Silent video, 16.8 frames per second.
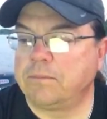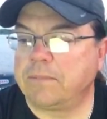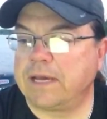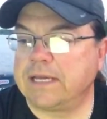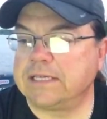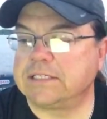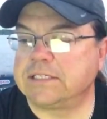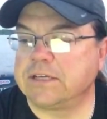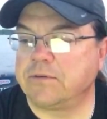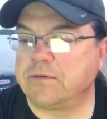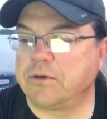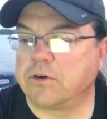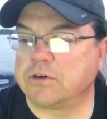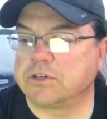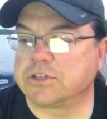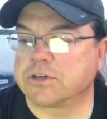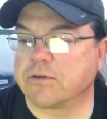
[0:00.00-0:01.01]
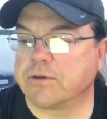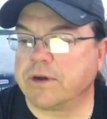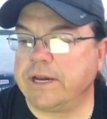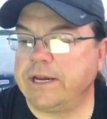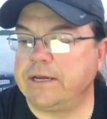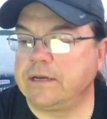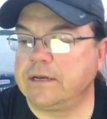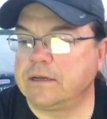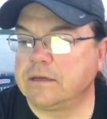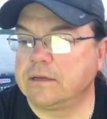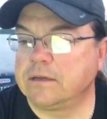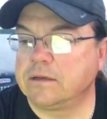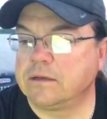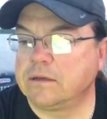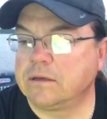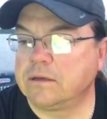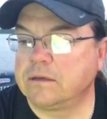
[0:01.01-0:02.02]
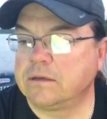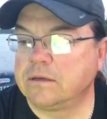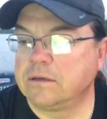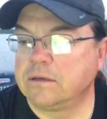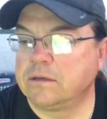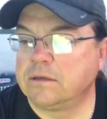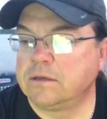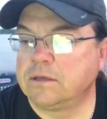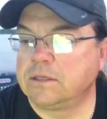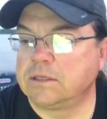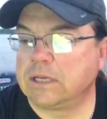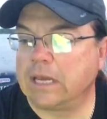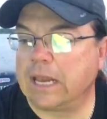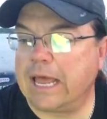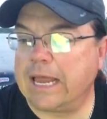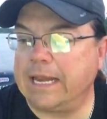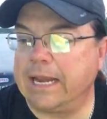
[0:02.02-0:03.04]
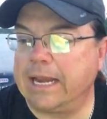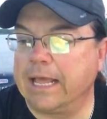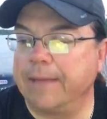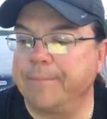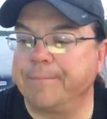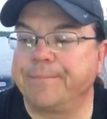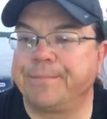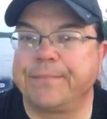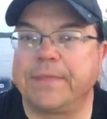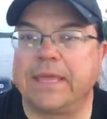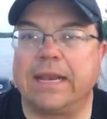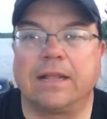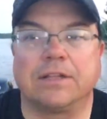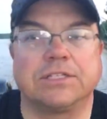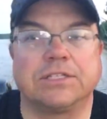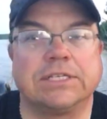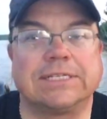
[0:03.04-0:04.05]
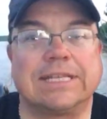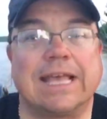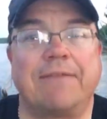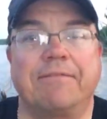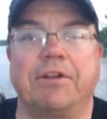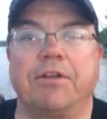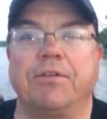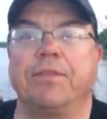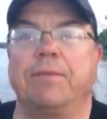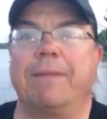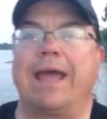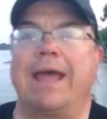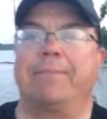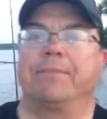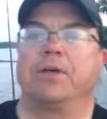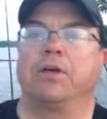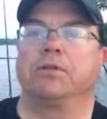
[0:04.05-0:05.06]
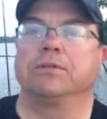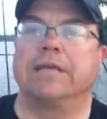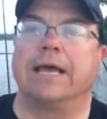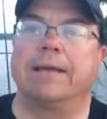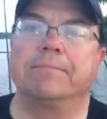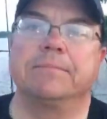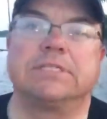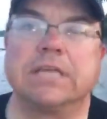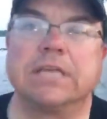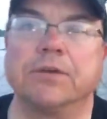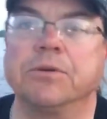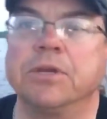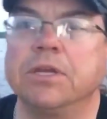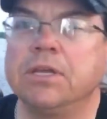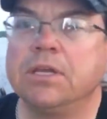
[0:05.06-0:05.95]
my sonar screen to light it up, and I'll just have it on the map the whole time. So